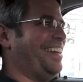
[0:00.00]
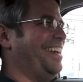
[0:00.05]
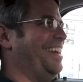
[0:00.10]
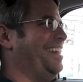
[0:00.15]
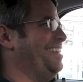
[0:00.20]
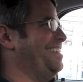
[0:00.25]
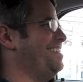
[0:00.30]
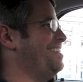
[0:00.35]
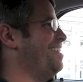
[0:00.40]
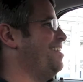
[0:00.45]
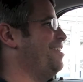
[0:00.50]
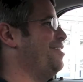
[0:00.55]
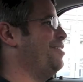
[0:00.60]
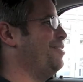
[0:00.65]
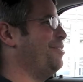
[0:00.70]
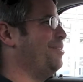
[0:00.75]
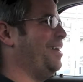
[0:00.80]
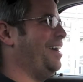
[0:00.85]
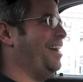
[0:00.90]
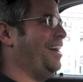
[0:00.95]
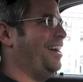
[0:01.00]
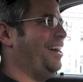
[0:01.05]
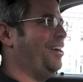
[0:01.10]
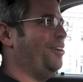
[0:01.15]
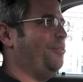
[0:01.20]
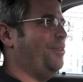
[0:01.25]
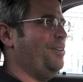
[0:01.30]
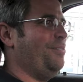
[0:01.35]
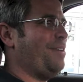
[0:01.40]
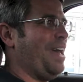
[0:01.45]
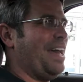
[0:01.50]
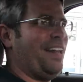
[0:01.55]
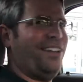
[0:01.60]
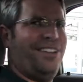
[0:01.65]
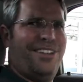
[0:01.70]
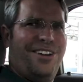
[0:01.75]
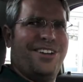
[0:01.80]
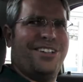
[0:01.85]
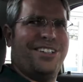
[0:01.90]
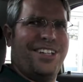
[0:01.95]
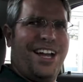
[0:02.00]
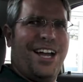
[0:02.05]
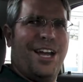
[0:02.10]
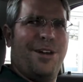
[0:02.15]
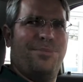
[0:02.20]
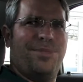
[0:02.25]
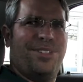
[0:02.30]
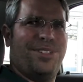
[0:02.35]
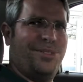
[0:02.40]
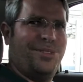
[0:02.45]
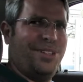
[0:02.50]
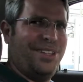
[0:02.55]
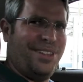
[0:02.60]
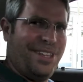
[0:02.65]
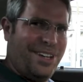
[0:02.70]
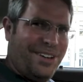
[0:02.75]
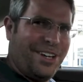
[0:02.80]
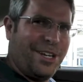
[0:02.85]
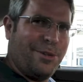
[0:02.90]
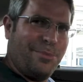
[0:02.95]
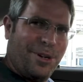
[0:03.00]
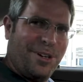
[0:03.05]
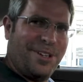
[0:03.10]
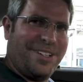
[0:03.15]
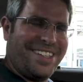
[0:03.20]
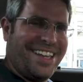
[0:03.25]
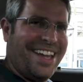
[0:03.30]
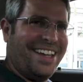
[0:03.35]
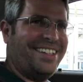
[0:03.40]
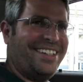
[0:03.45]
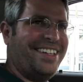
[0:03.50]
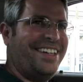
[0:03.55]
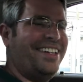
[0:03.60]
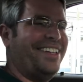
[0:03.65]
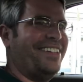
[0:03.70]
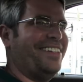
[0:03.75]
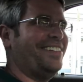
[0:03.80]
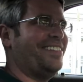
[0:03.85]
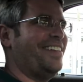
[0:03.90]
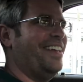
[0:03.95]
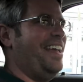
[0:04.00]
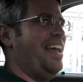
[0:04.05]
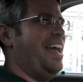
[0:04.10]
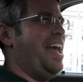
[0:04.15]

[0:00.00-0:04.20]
Yeah. And so uh, we've had a long time to, in theory, merge the identities.